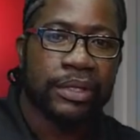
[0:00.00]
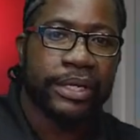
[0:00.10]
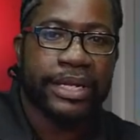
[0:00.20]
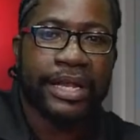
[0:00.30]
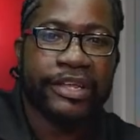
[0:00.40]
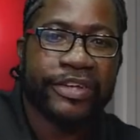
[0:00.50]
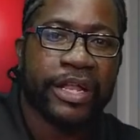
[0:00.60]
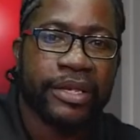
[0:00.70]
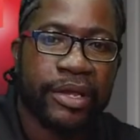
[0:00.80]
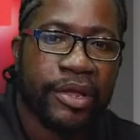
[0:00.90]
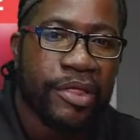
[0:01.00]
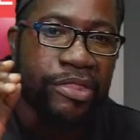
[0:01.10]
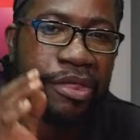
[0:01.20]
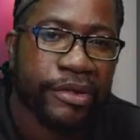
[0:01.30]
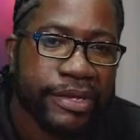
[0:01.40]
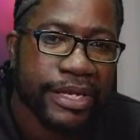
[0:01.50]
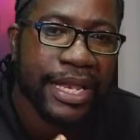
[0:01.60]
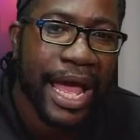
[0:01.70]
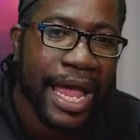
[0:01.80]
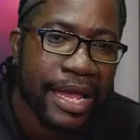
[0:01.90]
In addition,
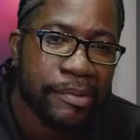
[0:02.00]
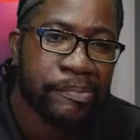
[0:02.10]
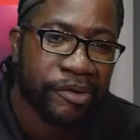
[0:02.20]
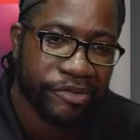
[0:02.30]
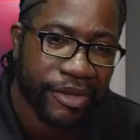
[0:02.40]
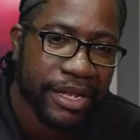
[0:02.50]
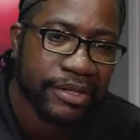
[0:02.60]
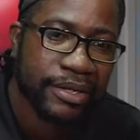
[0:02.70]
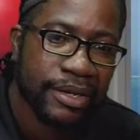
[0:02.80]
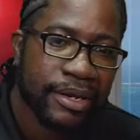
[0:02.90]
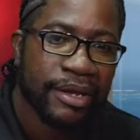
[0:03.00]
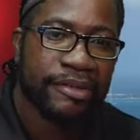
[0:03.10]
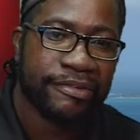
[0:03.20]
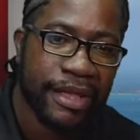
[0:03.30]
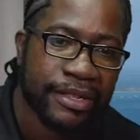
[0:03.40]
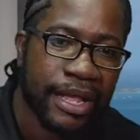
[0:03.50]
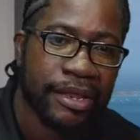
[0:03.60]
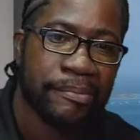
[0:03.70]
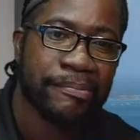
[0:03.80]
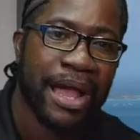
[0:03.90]
39% said that
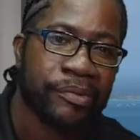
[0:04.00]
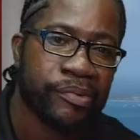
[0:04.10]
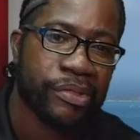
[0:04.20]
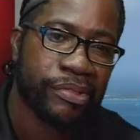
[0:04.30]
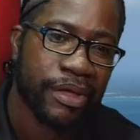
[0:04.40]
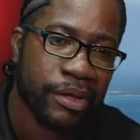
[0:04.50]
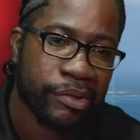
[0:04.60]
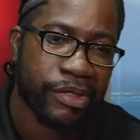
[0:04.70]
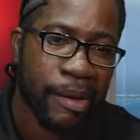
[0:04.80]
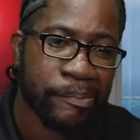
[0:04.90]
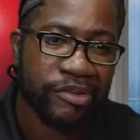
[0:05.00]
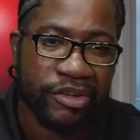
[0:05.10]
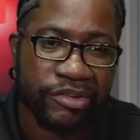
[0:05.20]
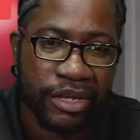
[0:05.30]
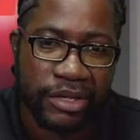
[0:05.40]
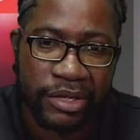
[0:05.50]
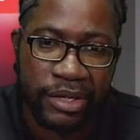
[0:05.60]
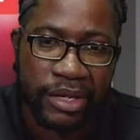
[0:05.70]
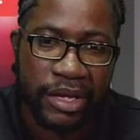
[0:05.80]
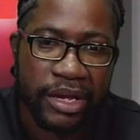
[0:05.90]
they might rethink their position
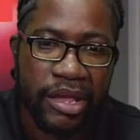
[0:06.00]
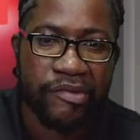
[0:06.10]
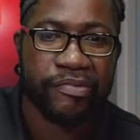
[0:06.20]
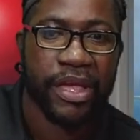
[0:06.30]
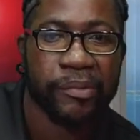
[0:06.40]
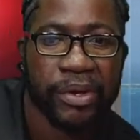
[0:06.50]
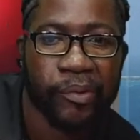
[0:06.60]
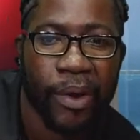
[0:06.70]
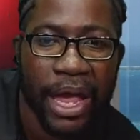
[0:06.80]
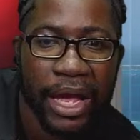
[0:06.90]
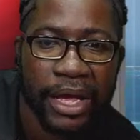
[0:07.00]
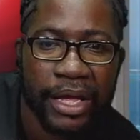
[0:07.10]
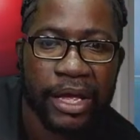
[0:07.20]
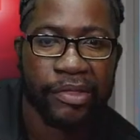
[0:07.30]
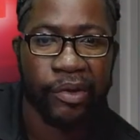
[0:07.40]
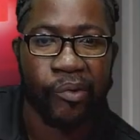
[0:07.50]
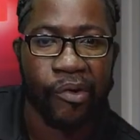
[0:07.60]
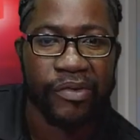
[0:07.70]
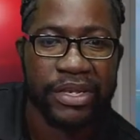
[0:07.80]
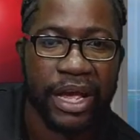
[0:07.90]
if they require the
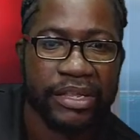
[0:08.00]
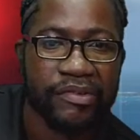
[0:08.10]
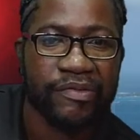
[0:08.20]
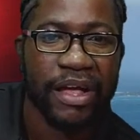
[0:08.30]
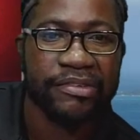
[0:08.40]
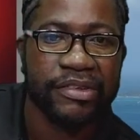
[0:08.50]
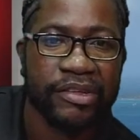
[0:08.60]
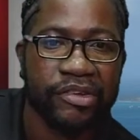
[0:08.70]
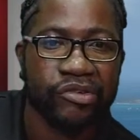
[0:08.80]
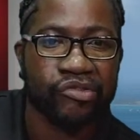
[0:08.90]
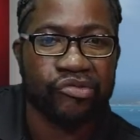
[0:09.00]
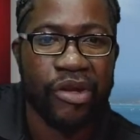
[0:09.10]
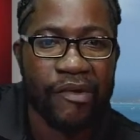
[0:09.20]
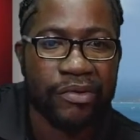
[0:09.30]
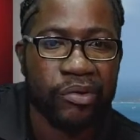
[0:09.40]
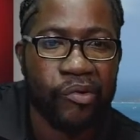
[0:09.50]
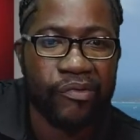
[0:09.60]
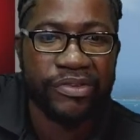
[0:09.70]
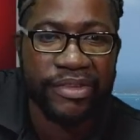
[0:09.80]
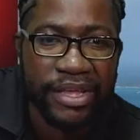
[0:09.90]
COVID-19 vaccination to travel
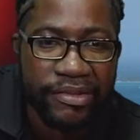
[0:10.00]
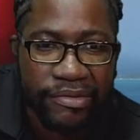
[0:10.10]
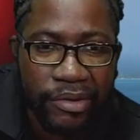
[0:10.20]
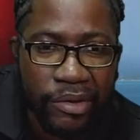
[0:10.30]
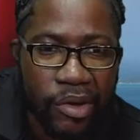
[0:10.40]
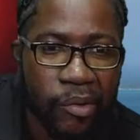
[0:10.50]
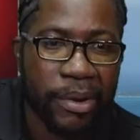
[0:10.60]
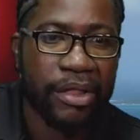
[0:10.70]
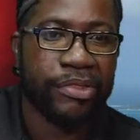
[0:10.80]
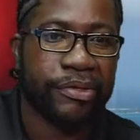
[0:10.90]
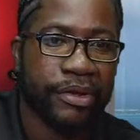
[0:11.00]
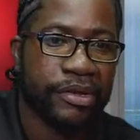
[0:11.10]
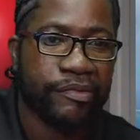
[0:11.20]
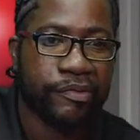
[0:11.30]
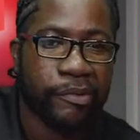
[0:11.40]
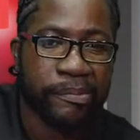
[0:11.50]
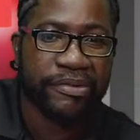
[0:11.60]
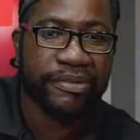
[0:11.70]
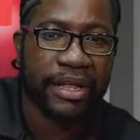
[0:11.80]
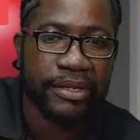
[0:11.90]
overseas, while
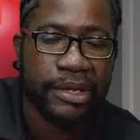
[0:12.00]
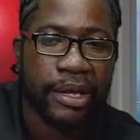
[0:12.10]
34%